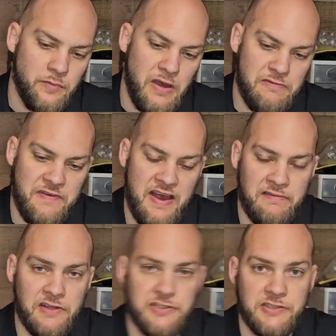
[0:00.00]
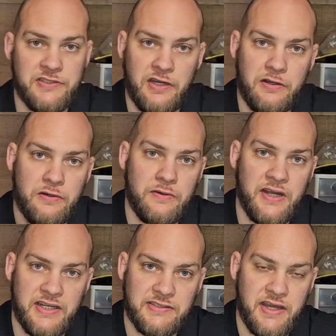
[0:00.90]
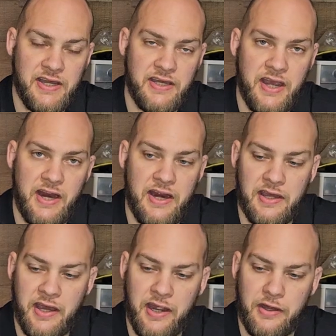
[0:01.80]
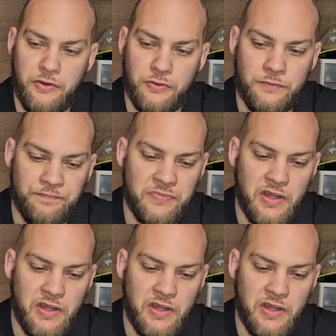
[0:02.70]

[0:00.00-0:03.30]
about 5 inches tall, has a carrying handle.